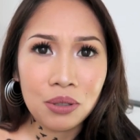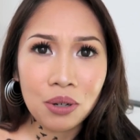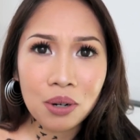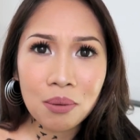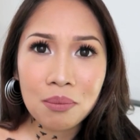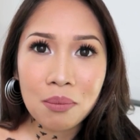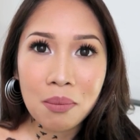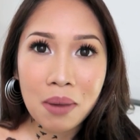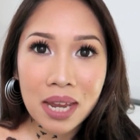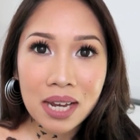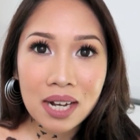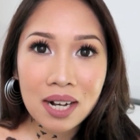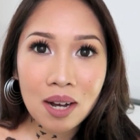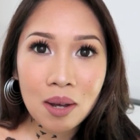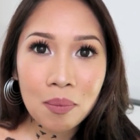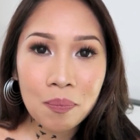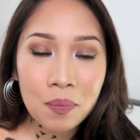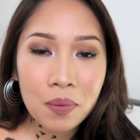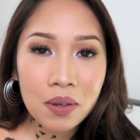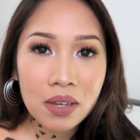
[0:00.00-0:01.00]
your
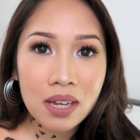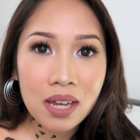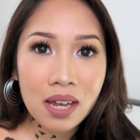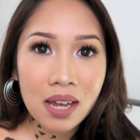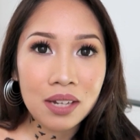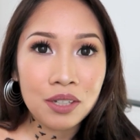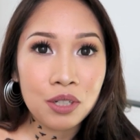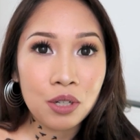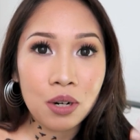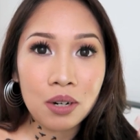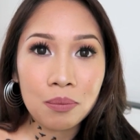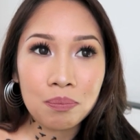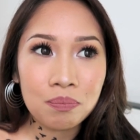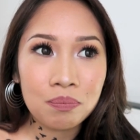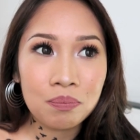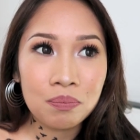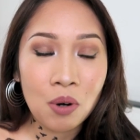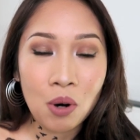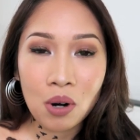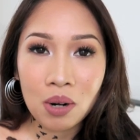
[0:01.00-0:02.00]
makeup and your
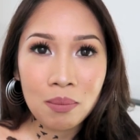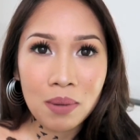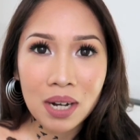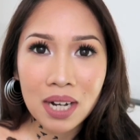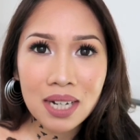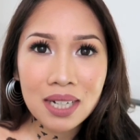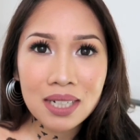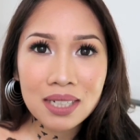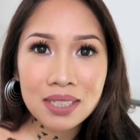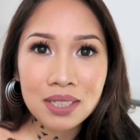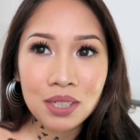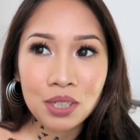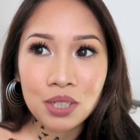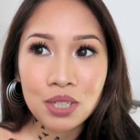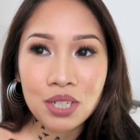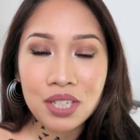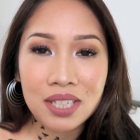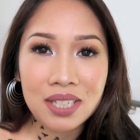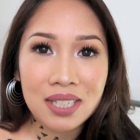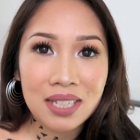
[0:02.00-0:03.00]
forma,
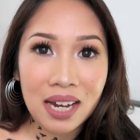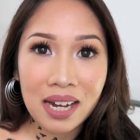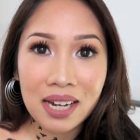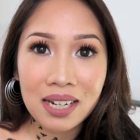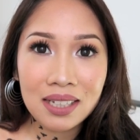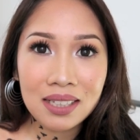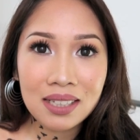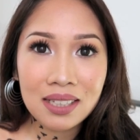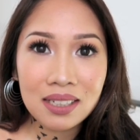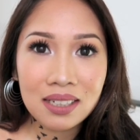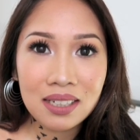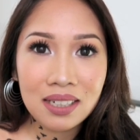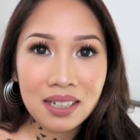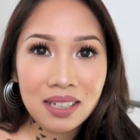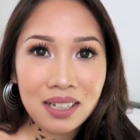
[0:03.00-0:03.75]
your style,